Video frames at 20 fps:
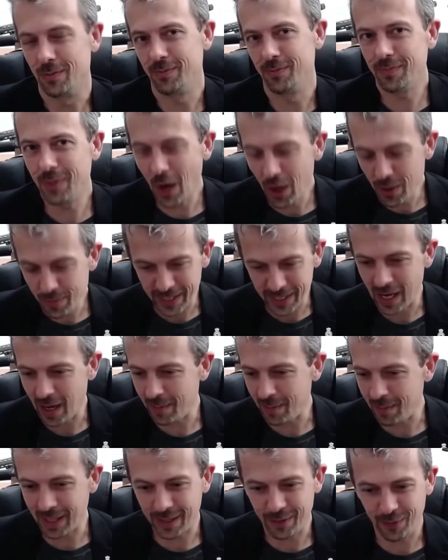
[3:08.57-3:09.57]
opening
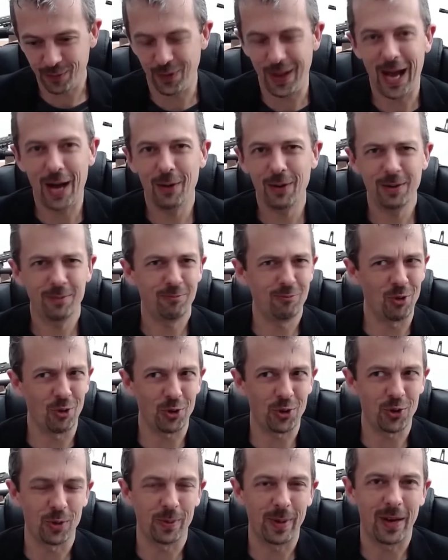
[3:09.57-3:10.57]
up like a flower, I'm not
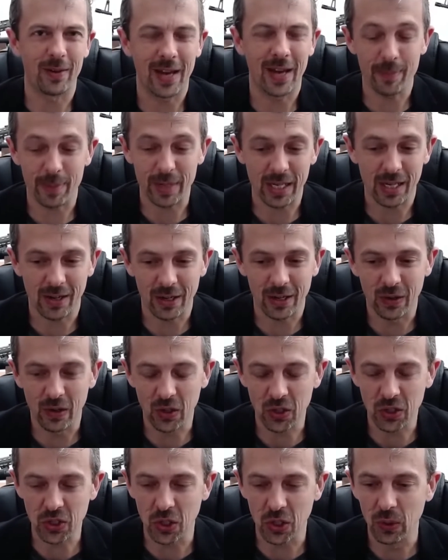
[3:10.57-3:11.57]
sure about that, but it kind of
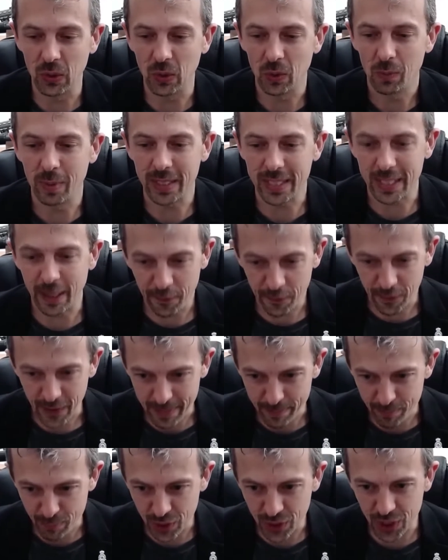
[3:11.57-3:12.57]
looks cool. But definitely
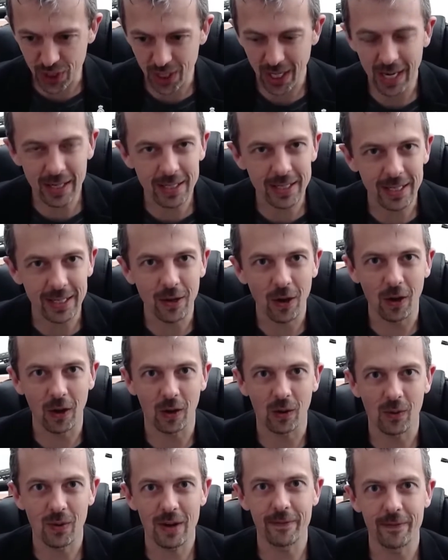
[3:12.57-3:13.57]
projected
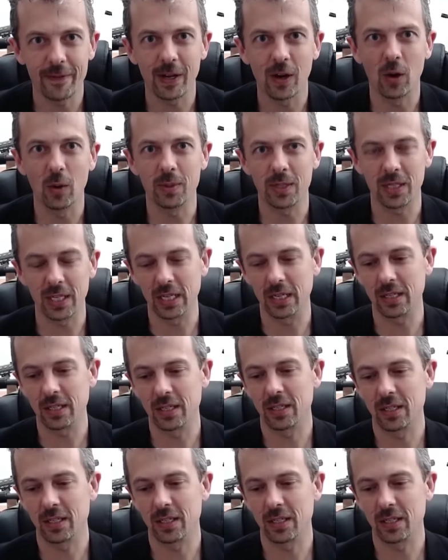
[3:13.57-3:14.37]
holographic optics